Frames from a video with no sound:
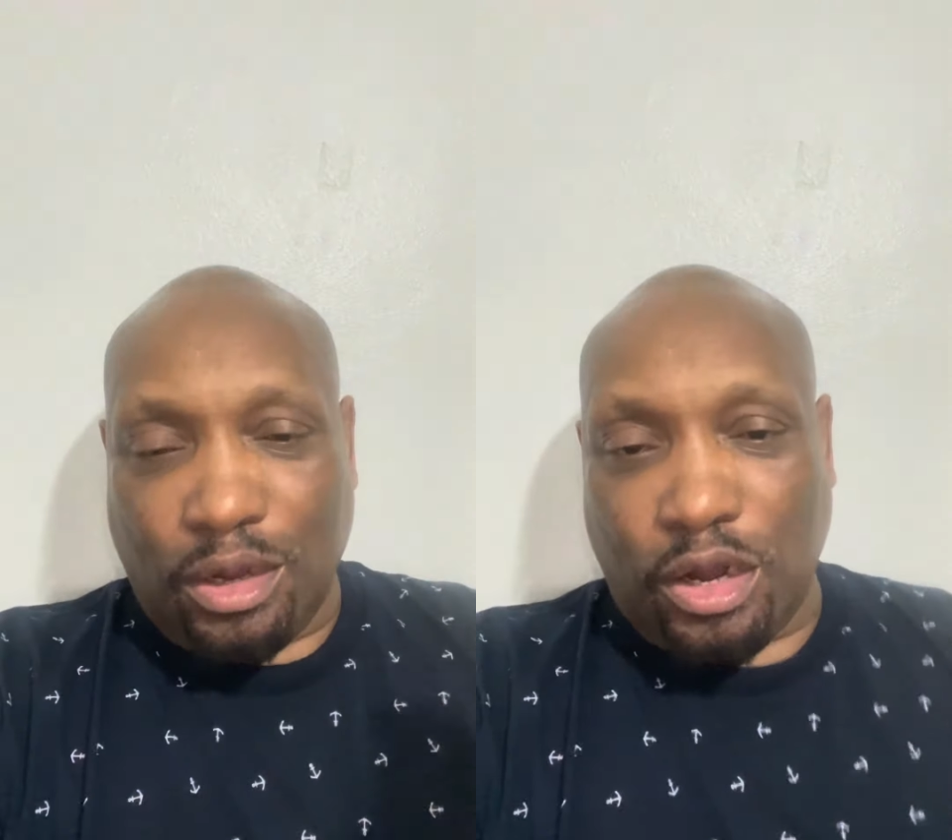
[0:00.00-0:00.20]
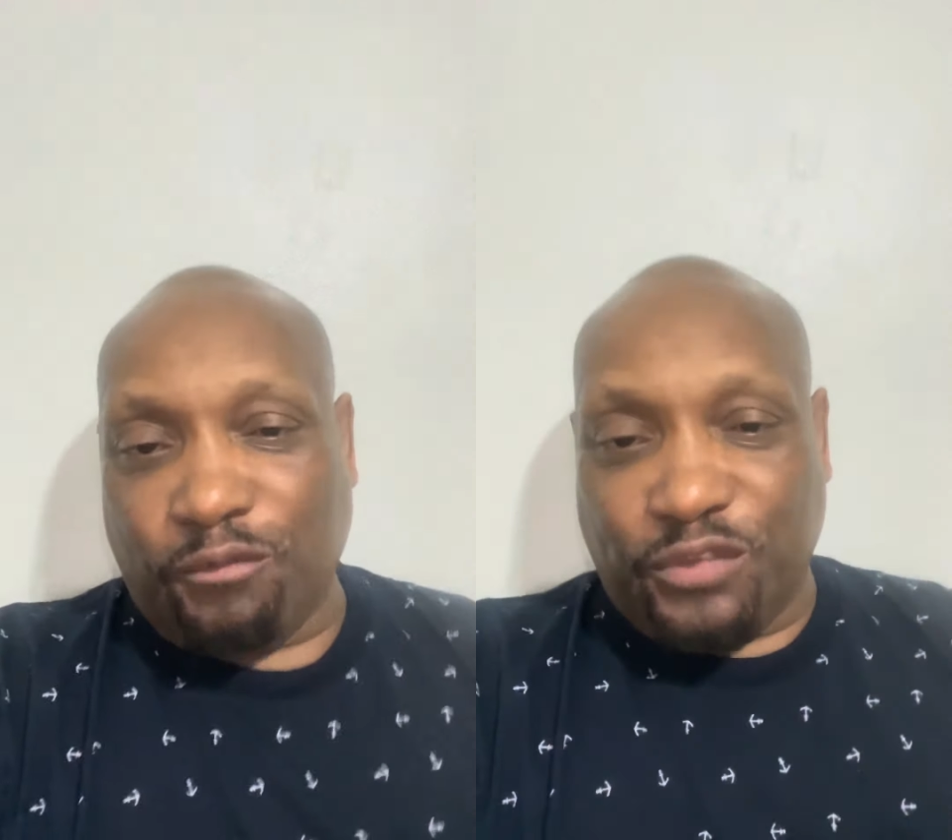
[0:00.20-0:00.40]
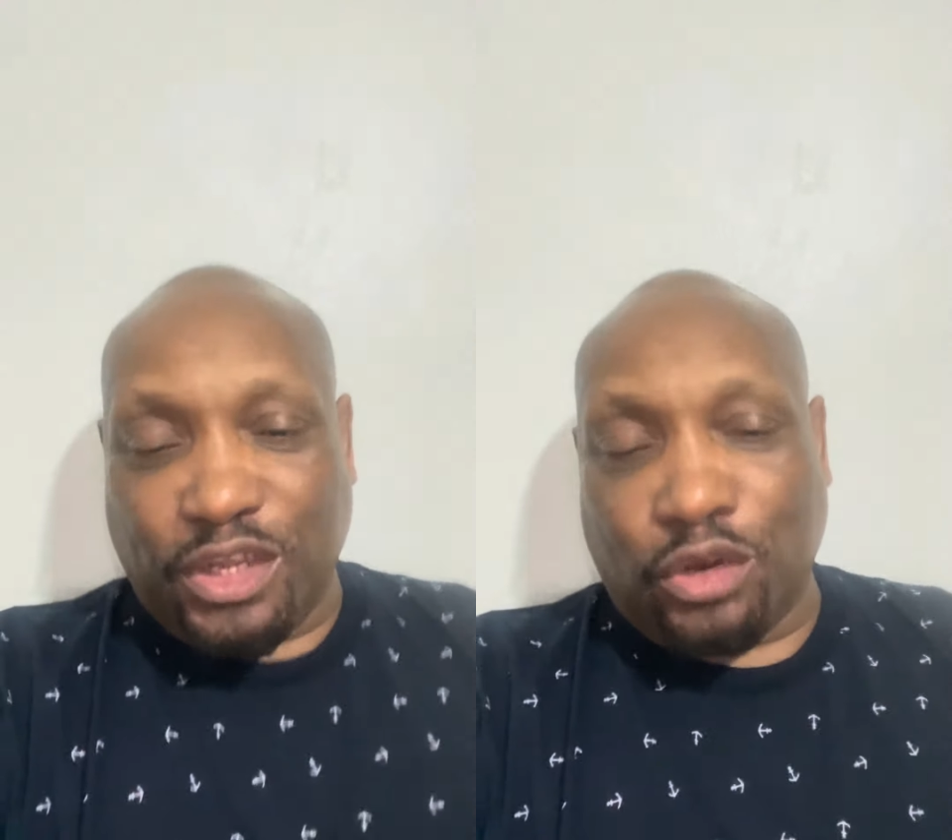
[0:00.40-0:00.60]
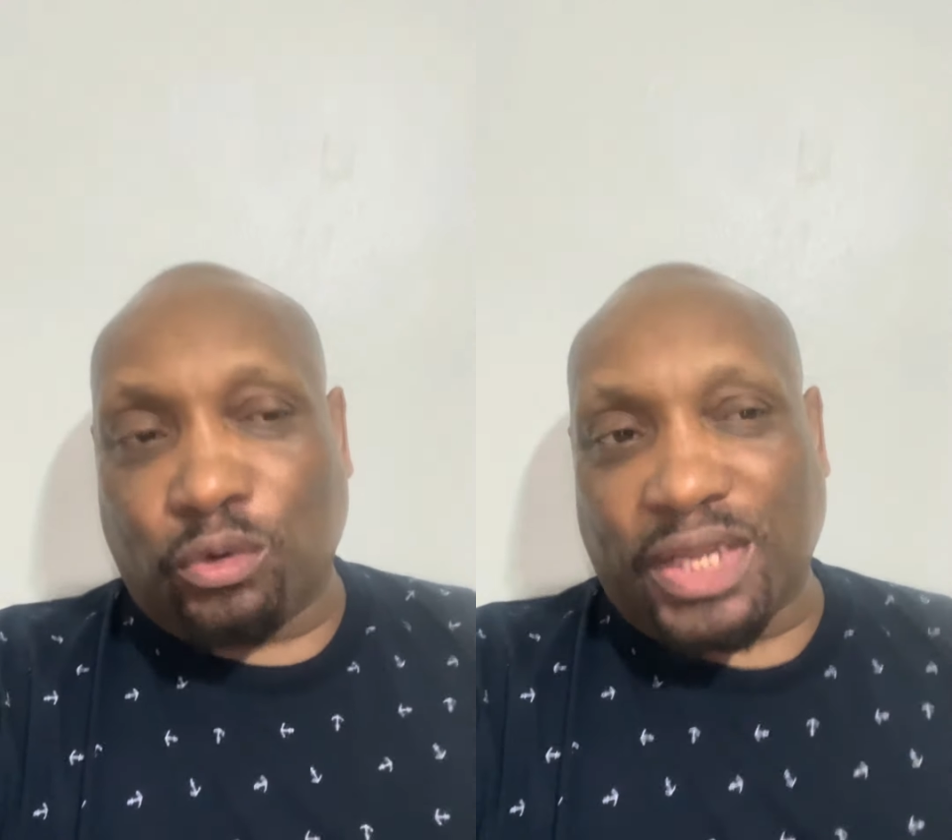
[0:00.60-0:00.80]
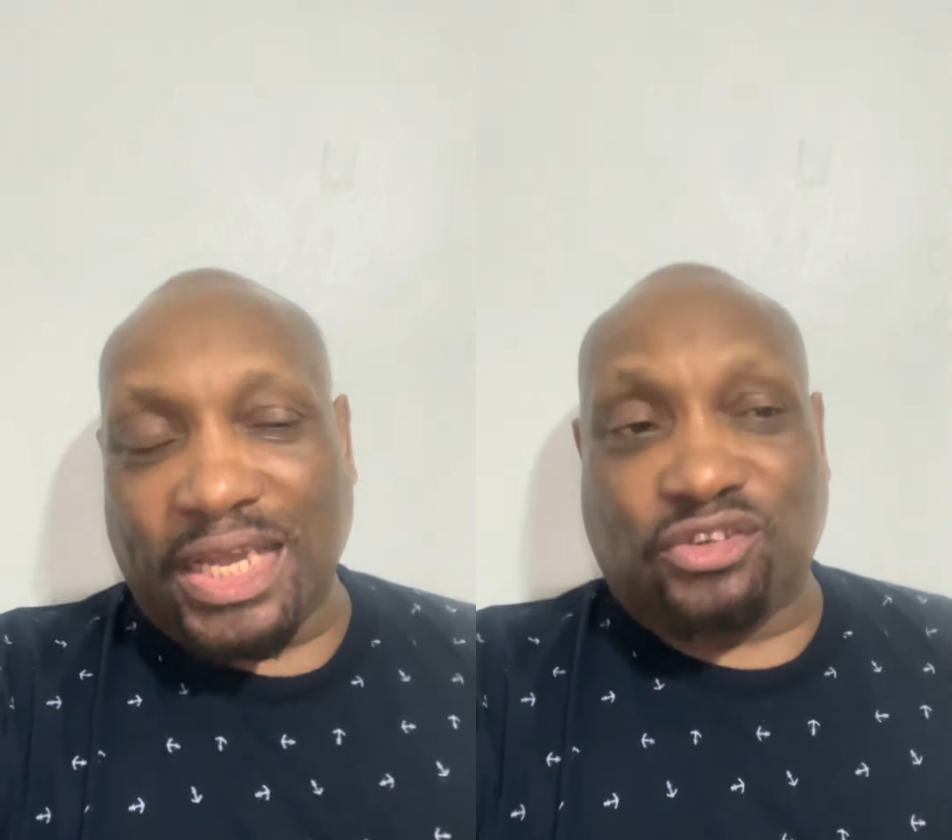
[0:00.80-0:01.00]
of their
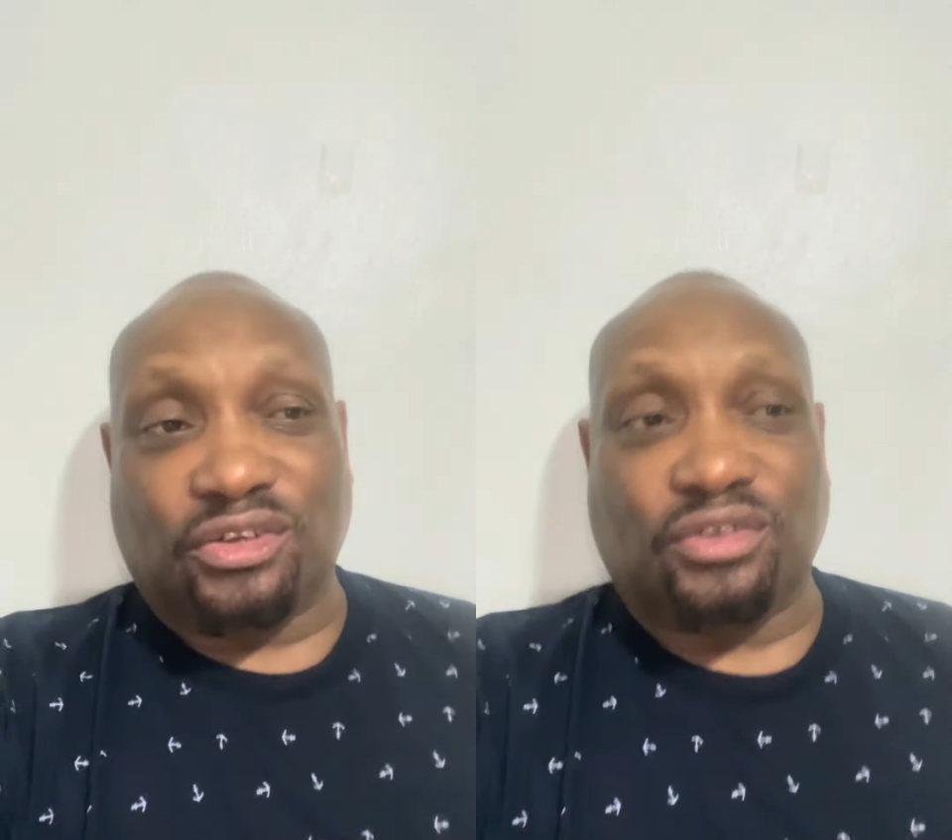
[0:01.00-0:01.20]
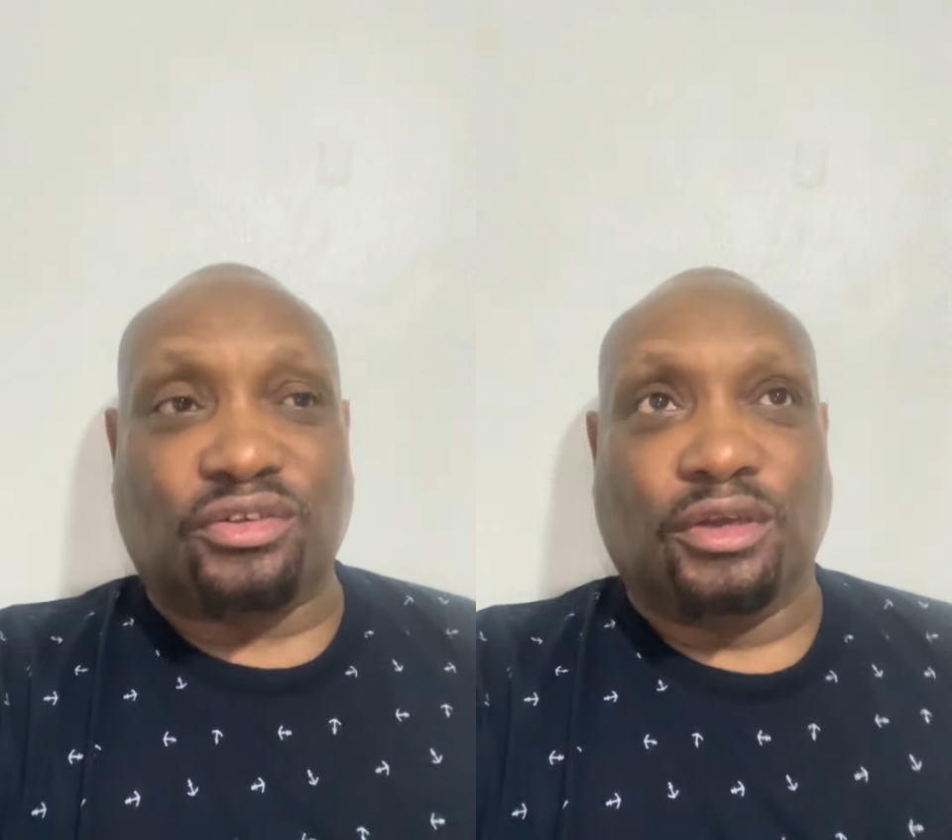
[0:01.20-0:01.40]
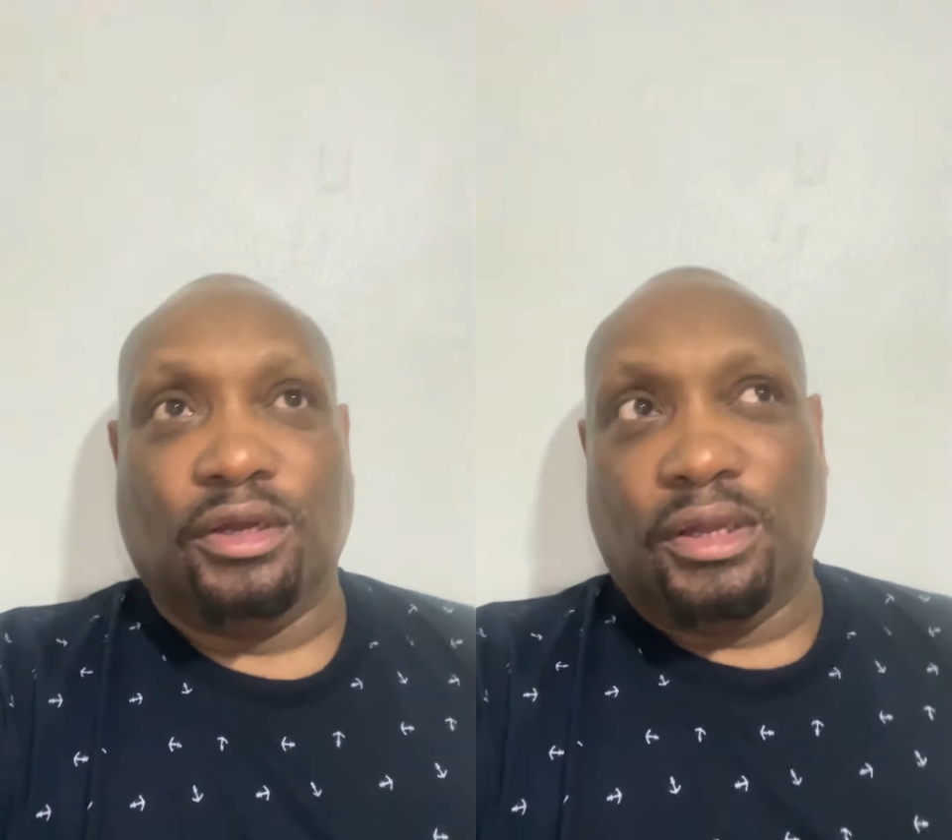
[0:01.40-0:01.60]
locations.